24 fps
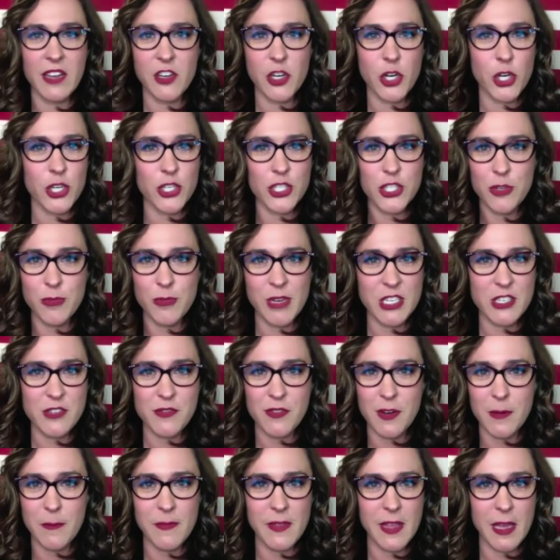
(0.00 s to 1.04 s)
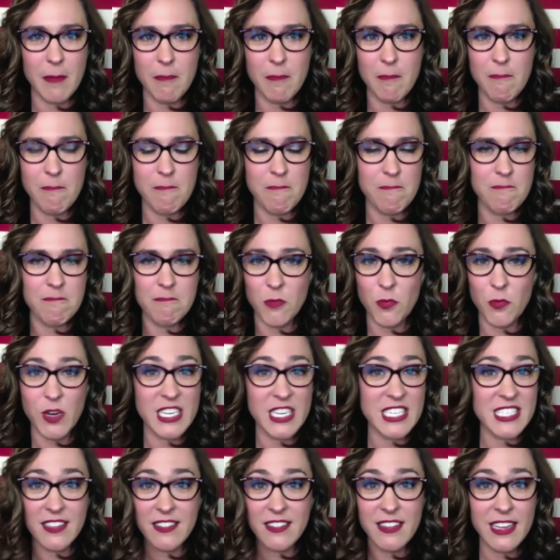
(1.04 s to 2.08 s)
we haven't heard too much from them
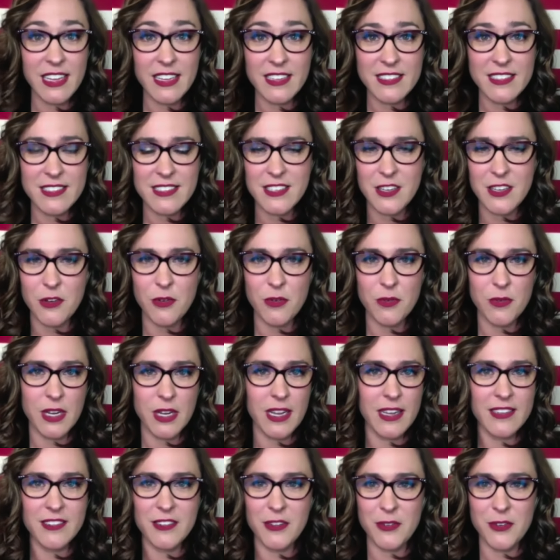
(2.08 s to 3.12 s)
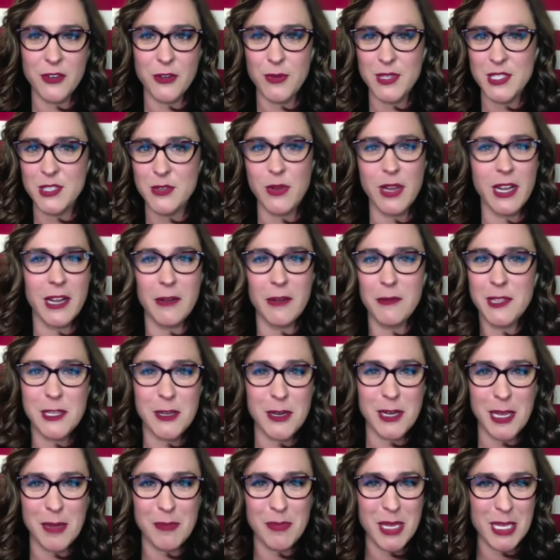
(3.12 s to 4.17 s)
recently, so I don't know what's going on with
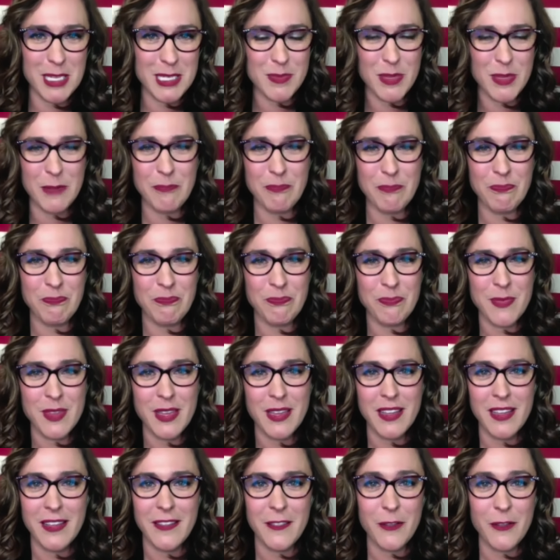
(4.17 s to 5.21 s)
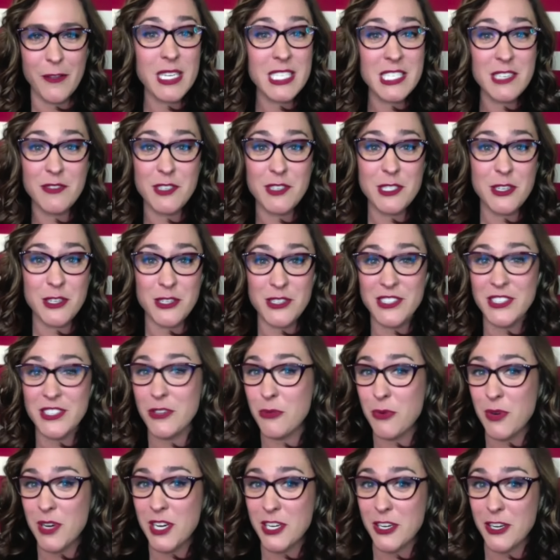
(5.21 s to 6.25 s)
their campaigns, but the rest of us are
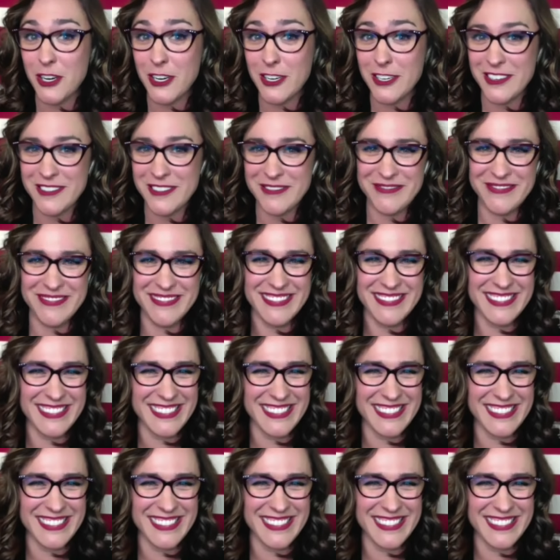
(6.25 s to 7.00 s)
still working hard.